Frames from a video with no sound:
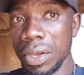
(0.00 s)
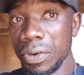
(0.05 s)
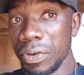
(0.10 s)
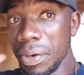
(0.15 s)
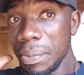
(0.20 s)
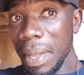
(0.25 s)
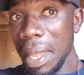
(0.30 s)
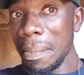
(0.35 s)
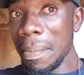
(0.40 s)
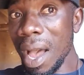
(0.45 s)

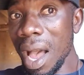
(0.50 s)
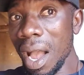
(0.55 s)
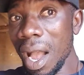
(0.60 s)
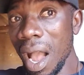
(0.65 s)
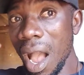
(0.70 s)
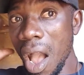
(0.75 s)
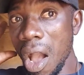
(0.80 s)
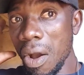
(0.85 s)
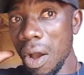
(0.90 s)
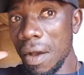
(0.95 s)

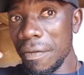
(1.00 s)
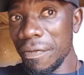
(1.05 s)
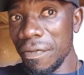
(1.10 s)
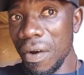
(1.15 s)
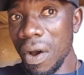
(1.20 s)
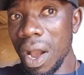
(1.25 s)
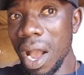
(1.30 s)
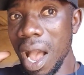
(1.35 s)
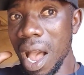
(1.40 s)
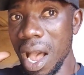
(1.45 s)
Remember our
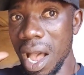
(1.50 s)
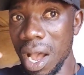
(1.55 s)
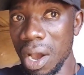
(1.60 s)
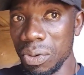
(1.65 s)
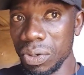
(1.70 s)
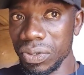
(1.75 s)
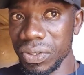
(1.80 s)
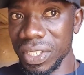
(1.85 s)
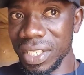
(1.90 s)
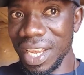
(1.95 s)
4 are
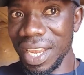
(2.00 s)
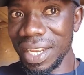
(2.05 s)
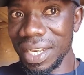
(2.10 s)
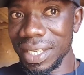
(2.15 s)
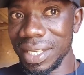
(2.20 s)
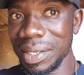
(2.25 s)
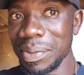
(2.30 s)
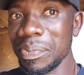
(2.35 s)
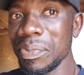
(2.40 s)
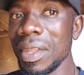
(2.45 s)

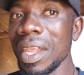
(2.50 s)
outside.